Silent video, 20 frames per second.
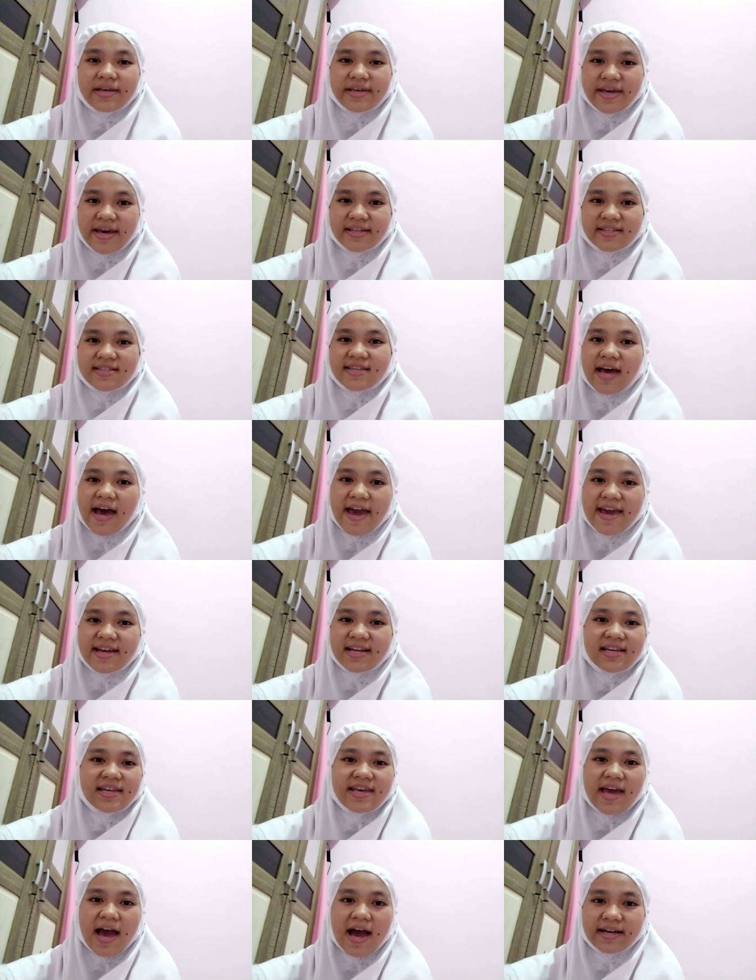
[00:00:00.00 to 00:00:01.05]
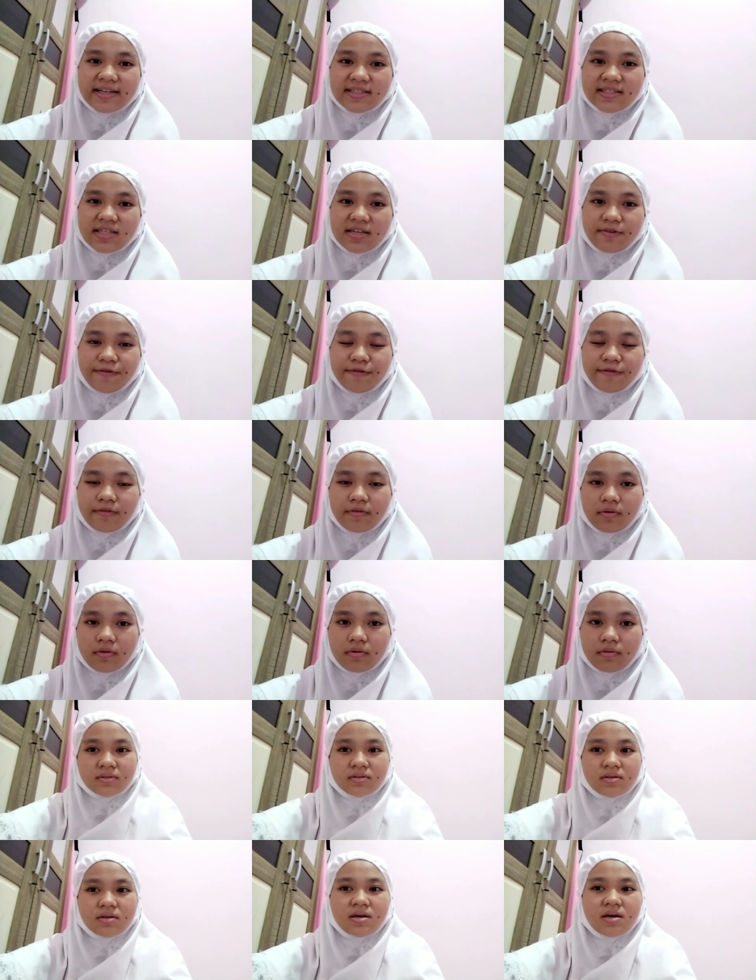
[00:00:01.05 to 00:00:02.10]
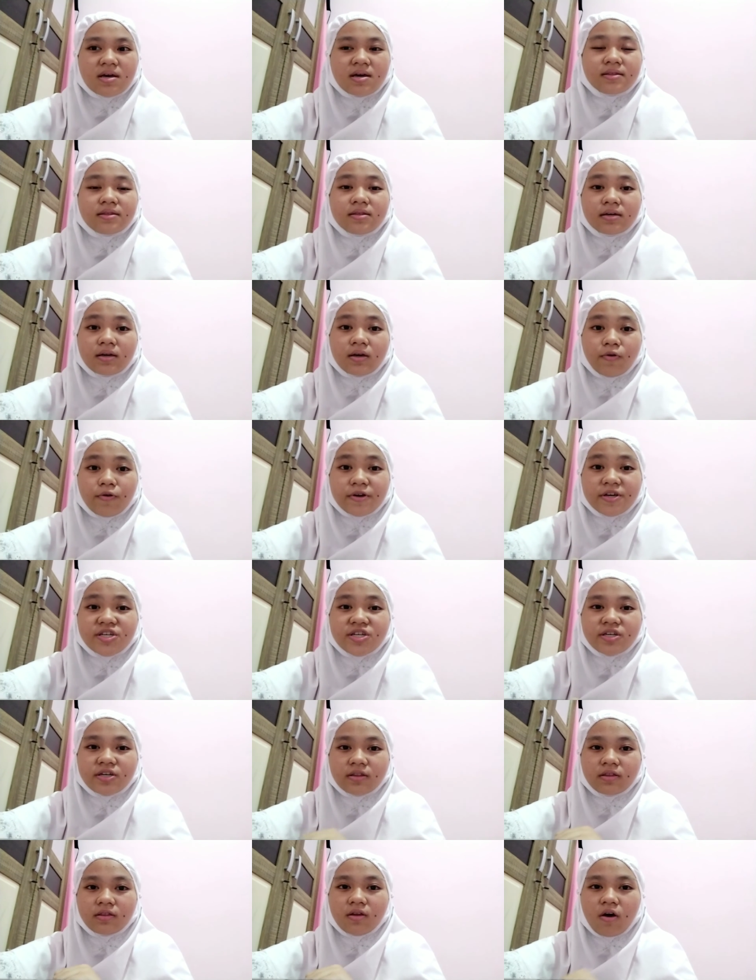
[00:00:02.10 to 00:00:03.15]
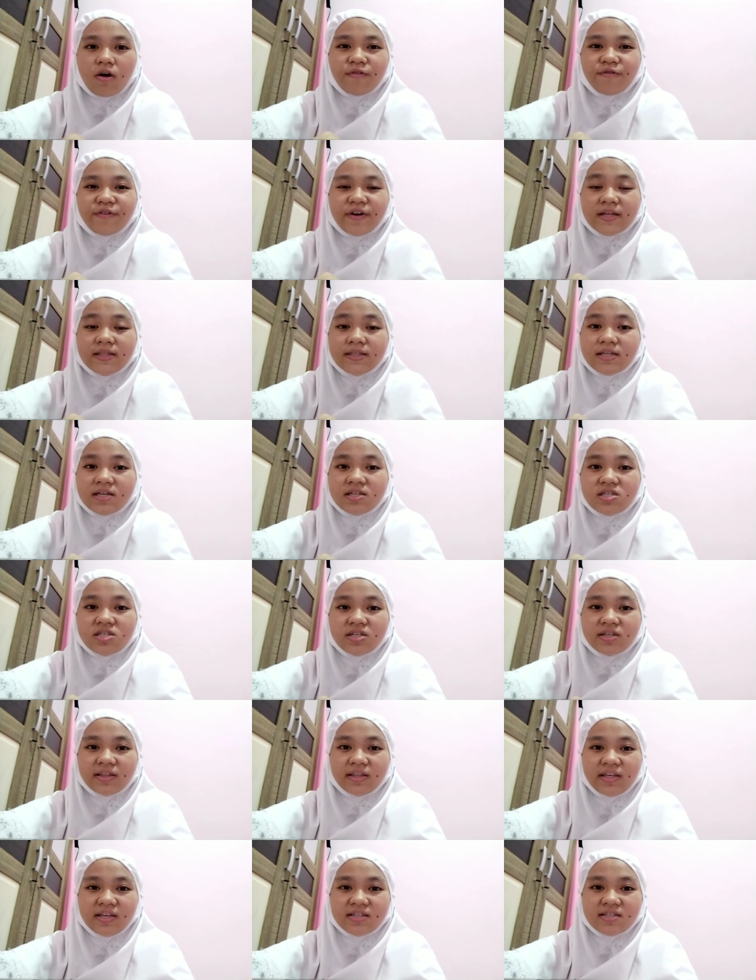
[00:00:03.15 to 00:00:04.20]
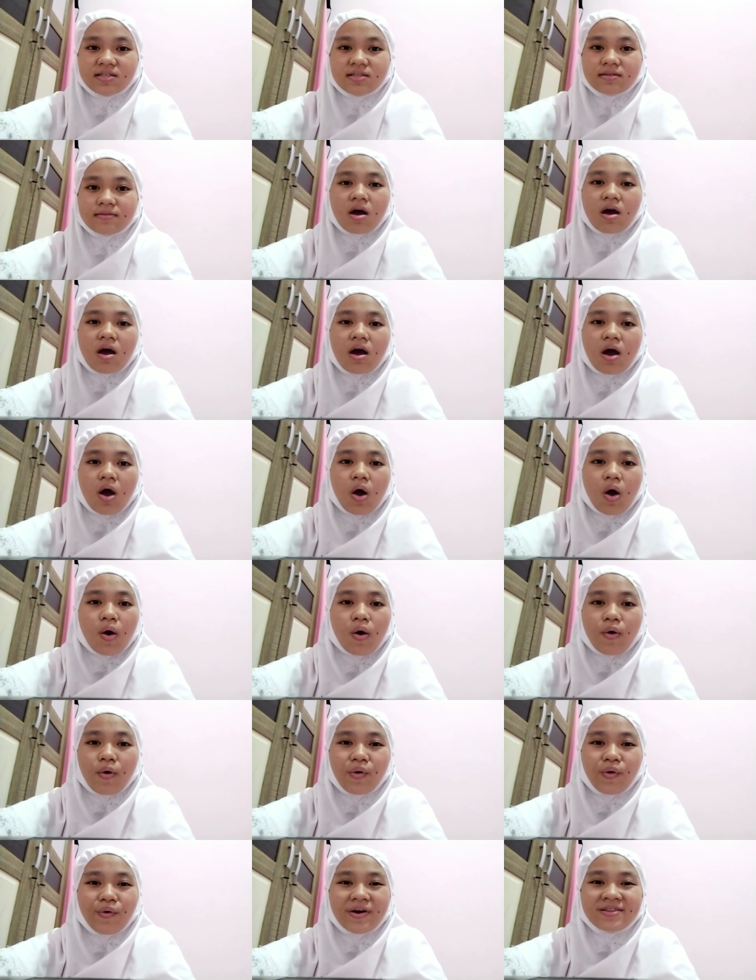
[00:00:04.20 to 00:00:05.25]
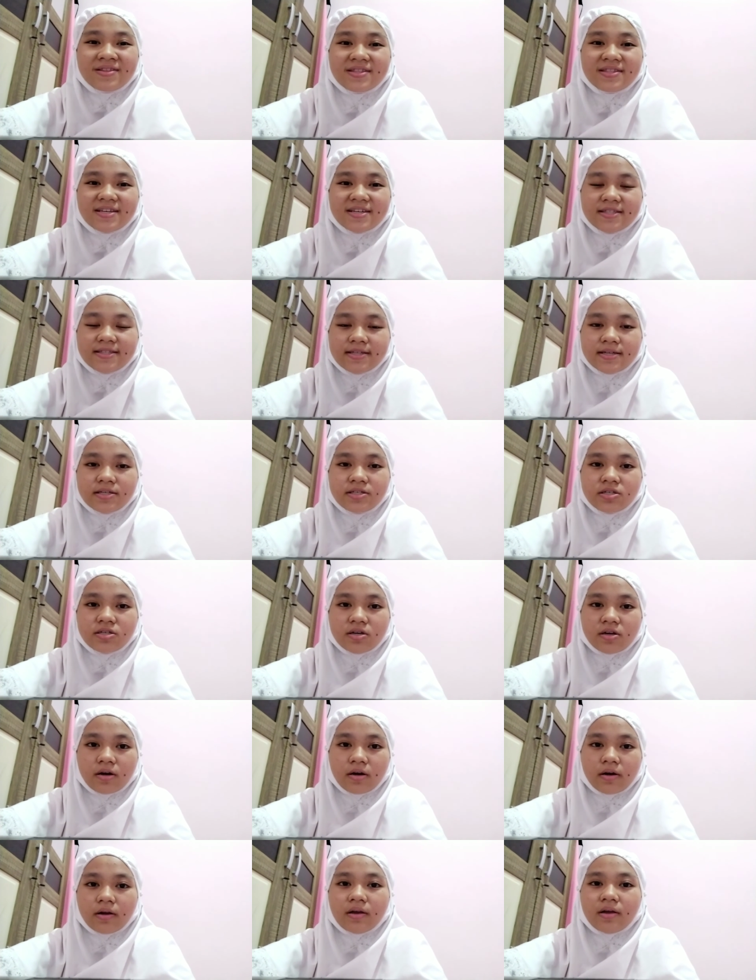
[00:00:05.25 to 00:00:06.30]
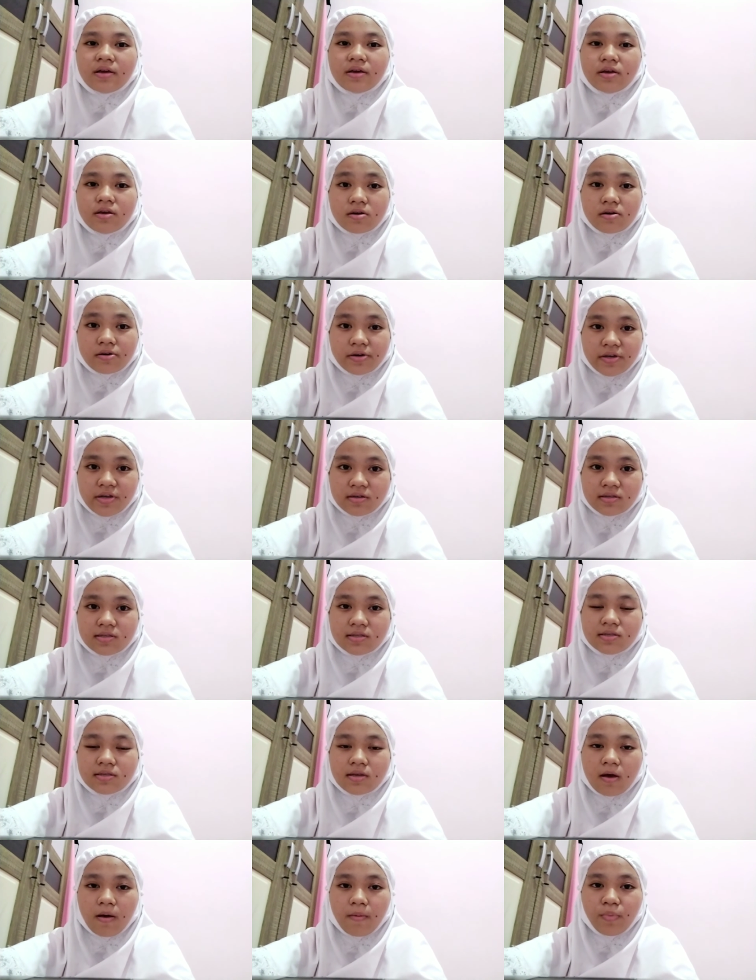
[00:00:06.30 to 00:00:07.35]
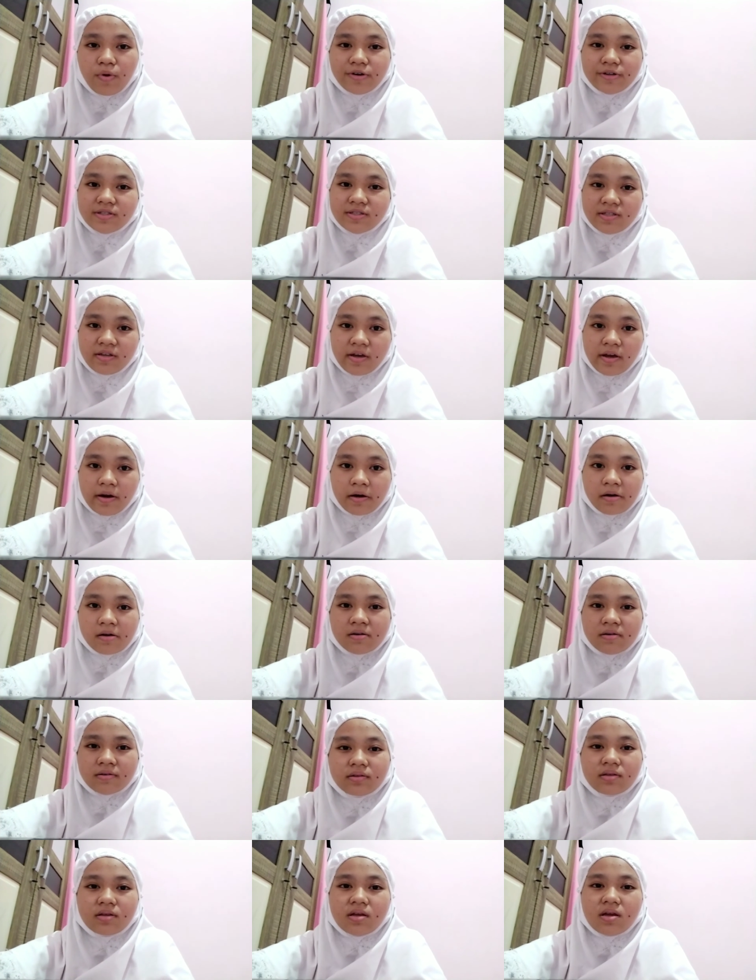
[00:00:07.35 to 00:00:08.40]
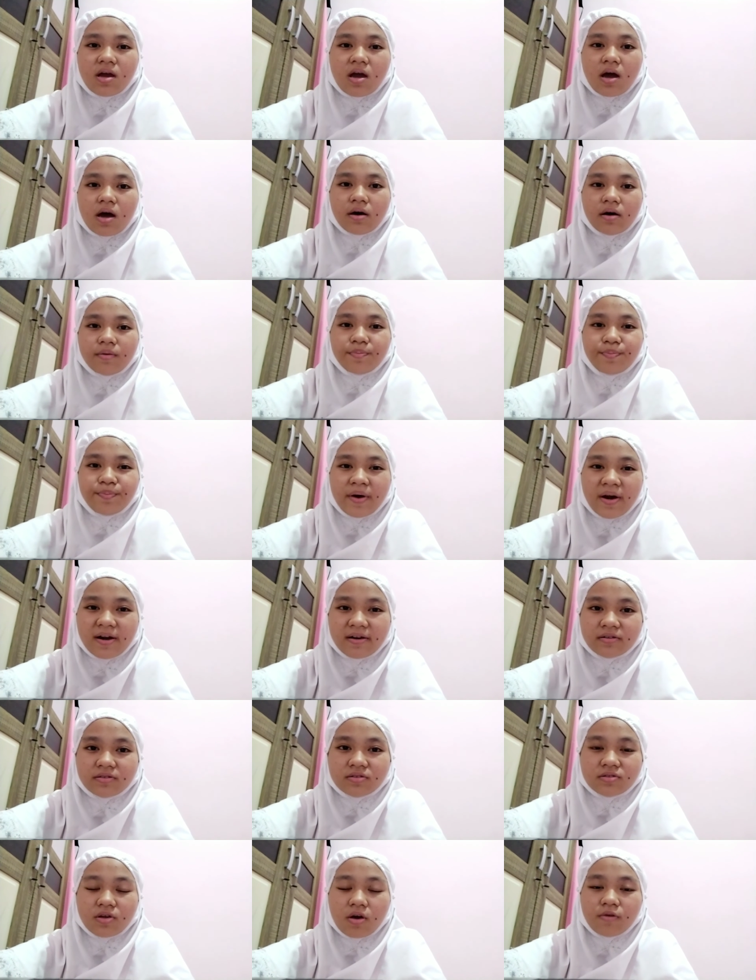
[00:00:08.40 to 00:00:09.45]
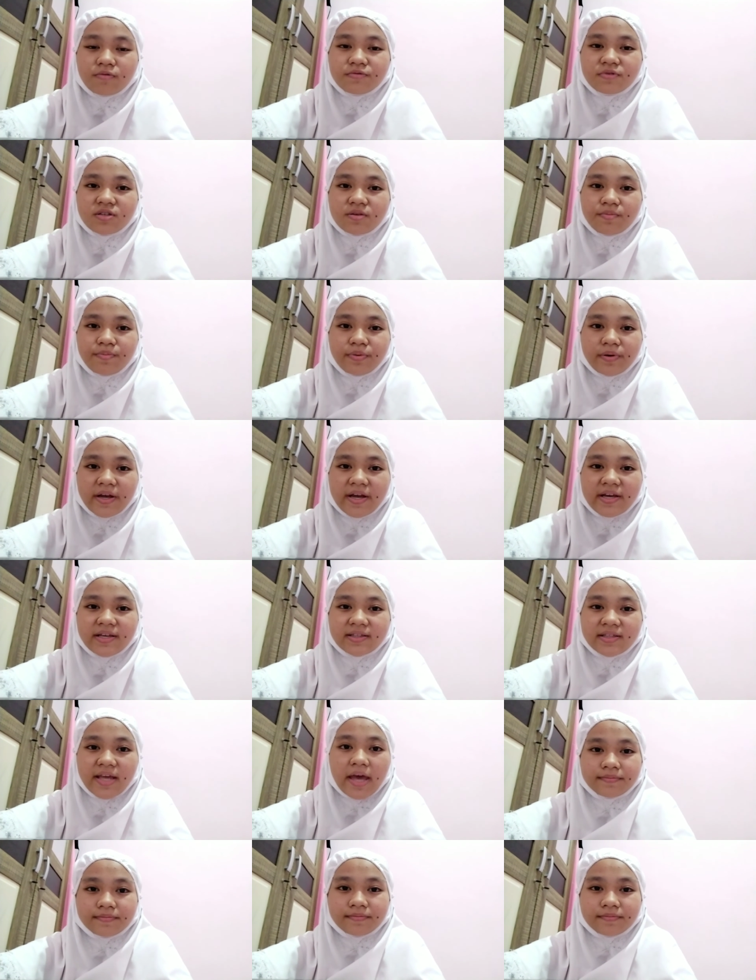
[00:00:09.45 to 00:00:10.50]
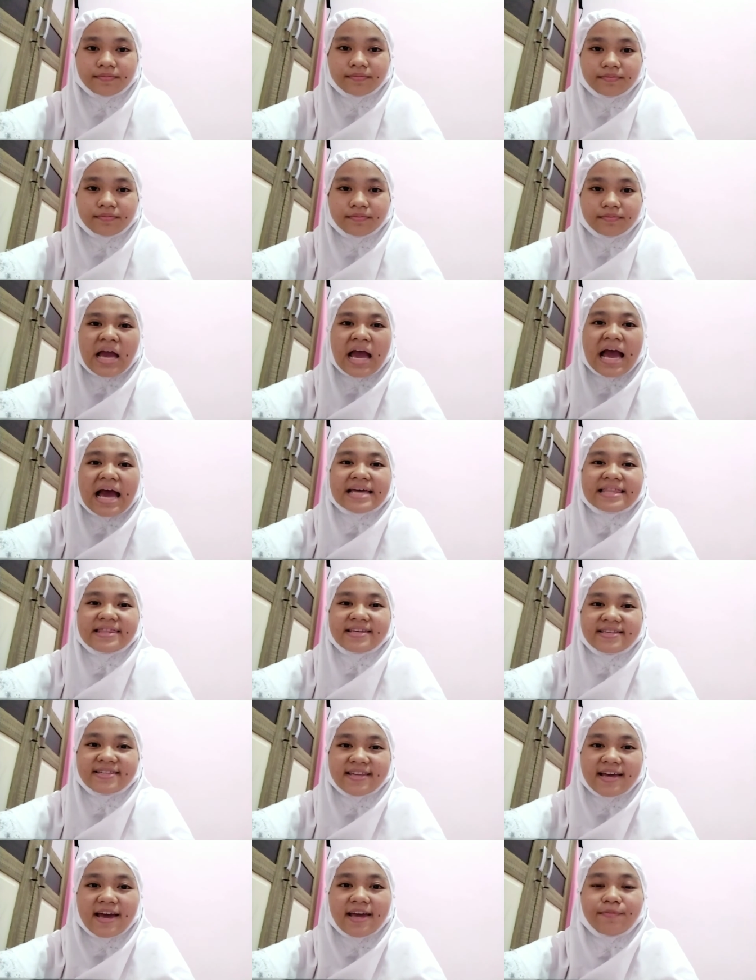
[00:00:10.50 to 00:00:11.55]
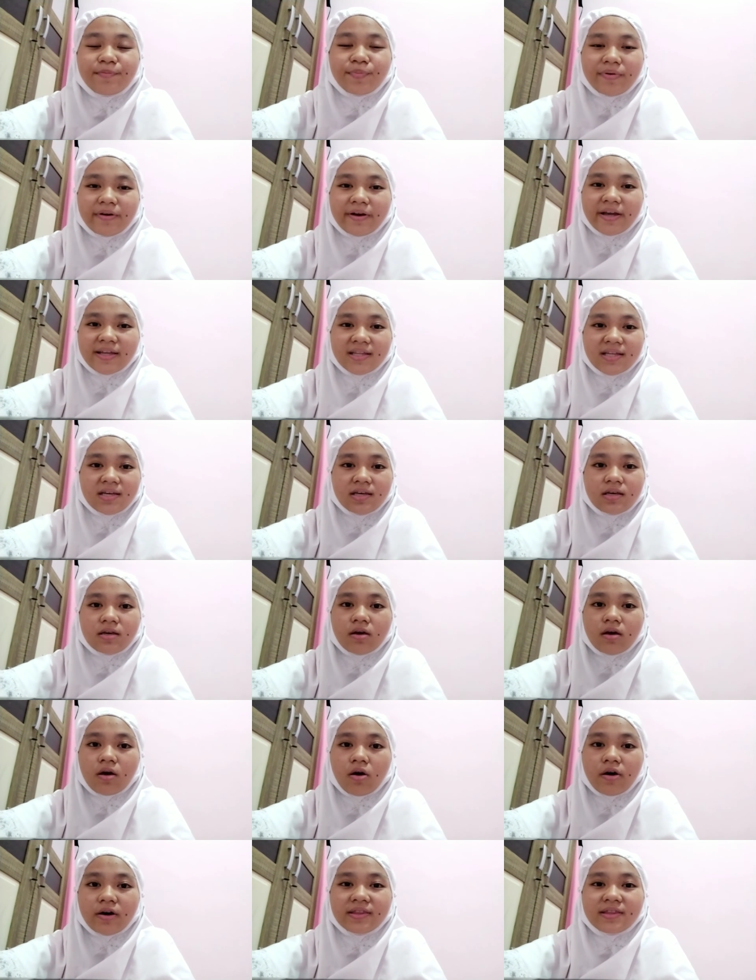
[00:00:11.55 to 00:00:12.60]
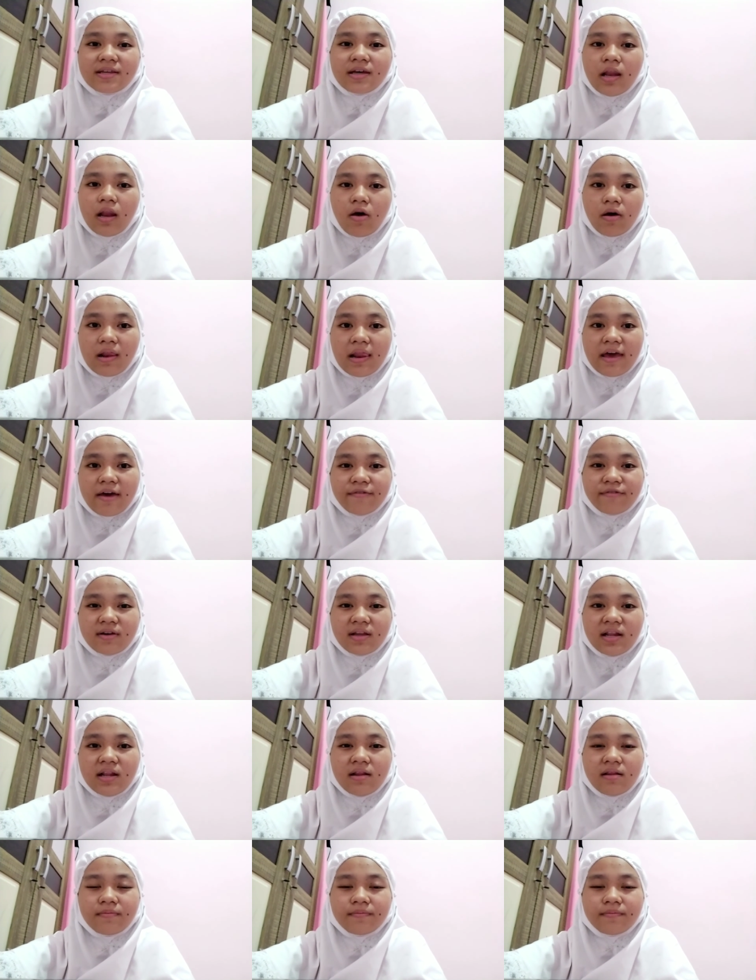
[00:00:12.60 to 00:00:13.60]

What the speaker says: gets highly active. The question of attention is, when the teacher curious about there, a part of the brain that decide pretty on a low level,